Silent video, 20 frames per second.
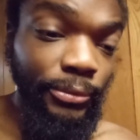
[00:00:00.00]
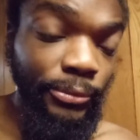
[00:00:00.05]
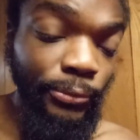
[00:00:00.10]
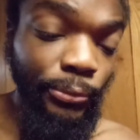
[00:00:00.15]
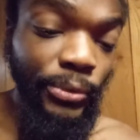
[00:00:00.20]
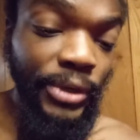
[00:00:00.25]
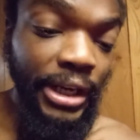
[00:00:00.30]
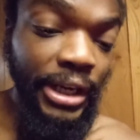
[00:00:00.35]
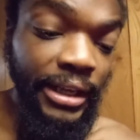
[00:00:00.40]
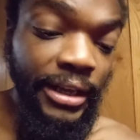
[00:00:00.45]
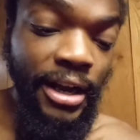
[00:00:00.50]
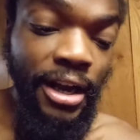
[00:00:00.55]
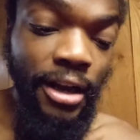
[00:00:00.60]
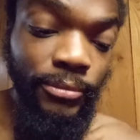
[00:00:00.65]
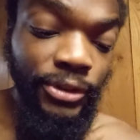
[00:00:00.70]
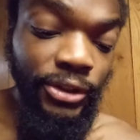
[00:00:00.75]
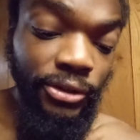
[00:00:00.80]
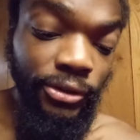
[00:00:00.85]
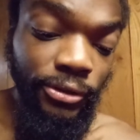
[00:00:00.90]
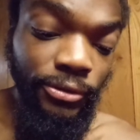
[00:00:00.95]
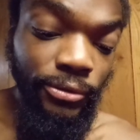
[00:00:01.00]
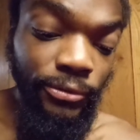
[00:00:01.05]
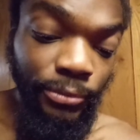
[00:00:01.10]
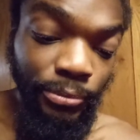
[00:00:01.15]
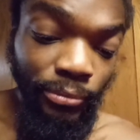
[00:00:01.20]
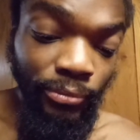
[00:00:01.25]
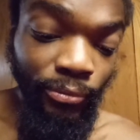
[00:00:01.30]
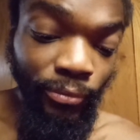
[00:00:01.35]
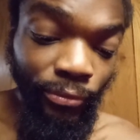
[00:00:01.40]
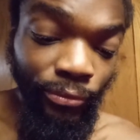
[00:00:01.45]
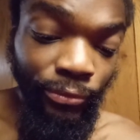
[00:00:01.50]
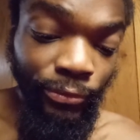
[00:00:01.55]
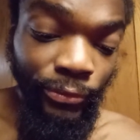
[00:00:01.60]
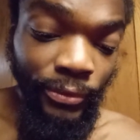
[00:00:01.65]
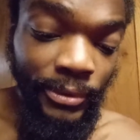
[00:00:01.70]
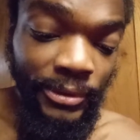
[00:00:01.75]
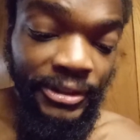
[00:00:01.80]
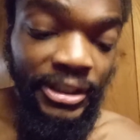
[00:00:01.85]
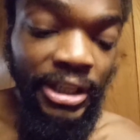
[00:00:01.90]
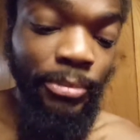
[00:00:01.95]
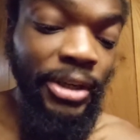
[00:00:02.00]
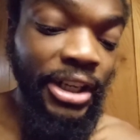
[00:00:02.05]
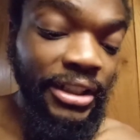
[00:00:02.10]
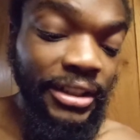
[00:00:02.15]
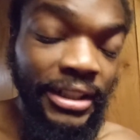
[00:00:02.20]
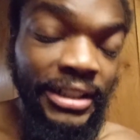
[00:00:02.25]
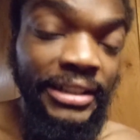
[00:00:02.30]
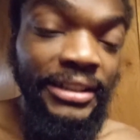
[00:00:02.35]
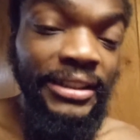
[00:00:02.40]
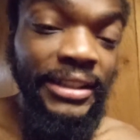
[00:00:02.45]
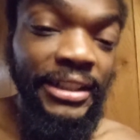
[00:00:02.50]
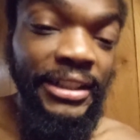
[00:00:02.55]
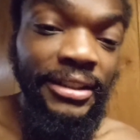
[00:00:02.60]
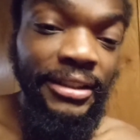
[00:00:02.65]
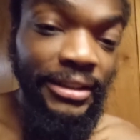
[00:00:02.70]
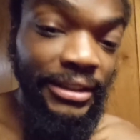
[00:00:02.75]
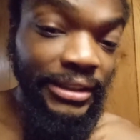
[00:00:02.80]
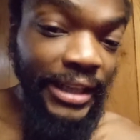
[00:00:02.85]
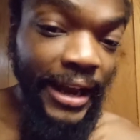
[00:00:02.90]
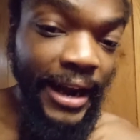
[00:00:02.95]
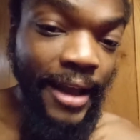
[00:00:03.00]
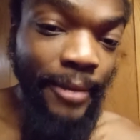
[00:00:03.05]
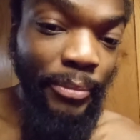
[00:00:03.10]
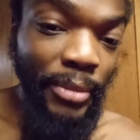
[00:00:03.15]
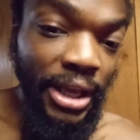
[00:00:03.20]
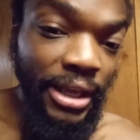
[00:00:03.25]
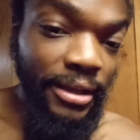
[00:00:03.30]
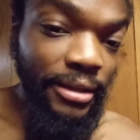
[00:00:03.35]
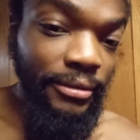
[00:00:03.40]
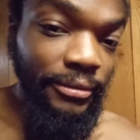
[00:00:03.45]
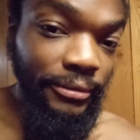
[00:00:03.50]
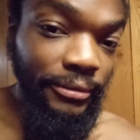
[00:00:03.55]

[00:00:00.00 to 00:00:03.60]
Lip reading: when it comes to some of the decisions that I made,